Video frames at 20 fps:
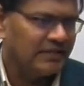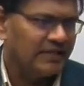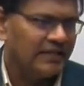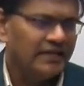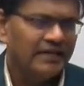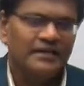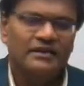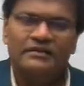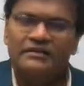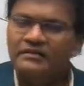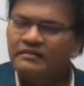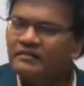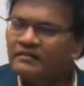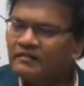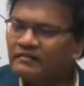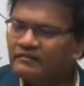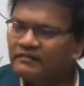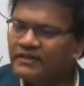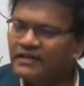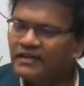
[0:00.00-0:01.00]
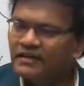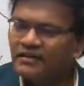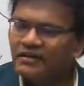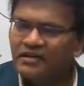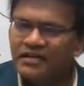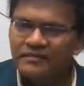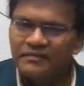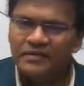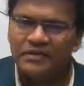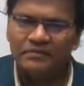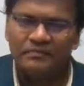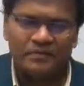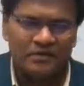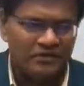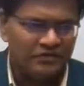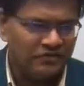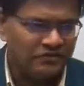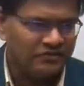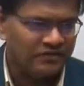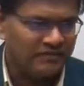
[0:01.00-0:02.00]
we are not able to
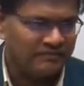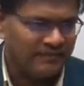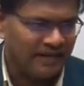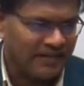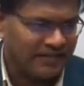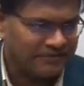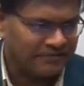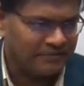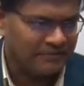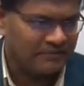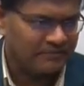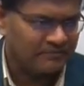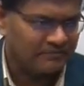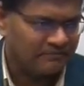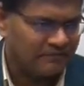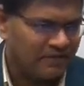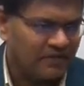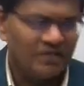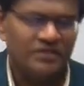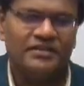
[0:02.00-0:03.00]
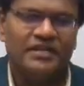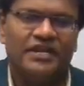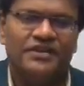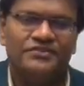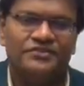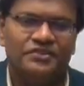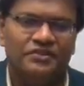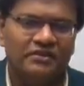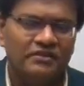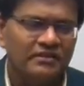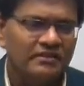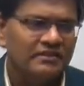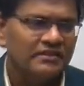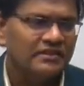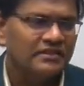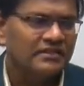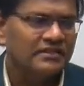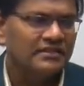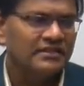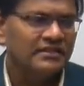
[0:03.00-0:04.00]
produce the maximum because there is no